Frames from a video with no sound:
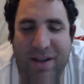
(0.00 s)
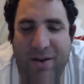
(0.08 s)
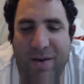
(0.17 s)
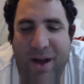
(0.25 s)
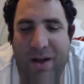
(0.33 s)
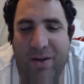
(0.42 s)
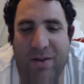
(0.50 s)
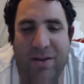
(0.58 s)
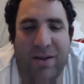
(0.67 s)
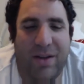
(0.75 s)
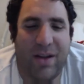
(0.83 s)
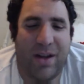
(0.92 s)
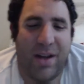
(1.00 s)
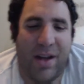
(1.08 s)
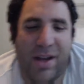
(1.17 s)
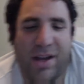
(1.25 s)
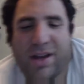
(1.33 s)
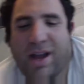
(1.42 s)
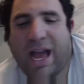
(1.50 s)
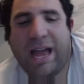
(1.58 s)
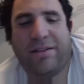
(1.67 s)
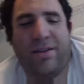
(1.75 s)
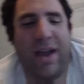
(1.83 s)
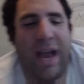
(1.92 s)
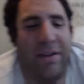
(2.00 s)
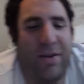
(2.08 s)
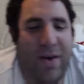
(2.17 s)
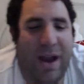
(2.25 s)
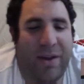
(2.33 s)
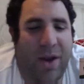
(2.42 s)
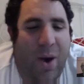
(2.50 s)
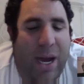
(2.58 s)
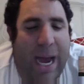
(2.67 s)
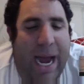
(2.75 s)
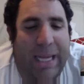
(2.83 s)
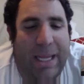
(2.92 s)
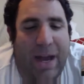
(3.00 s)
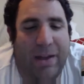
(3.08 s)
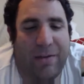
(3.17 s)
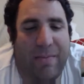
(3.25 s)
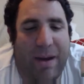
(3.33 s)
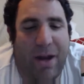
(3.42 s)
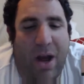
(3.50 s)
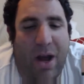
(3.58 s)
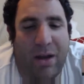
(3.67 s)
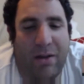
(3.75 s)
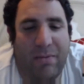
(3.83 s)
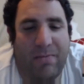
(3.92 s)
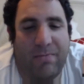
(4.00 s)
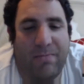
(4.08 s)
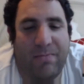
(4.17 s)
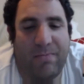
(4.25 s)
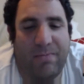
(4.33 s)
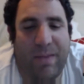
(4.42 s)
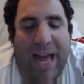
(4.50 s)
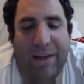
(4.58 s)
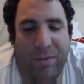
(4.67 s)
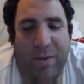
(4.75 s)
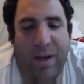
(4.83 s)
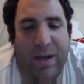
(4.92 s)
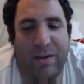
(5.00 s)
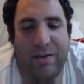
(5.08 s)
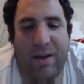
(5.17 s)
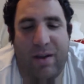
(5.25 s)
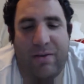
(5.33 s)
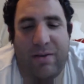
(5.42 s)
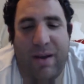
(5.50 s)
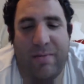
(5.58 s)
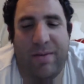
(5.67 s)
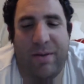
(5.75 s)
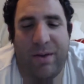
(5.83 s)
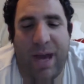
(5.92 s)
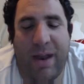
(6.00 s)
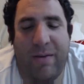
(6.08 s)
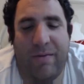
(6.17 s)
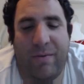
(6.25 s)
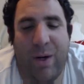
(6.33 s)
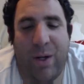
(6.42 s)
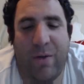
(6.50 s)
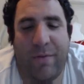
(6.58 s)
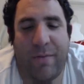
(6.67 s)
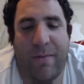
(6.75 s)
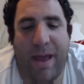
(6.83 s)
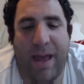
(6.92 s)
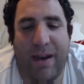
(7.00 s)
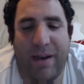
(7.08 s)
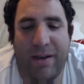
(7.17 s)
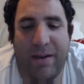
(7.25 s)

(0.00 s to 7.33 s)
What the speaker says: Well, as you guys I lost my dog last week, so I'm still kind of reeling from that.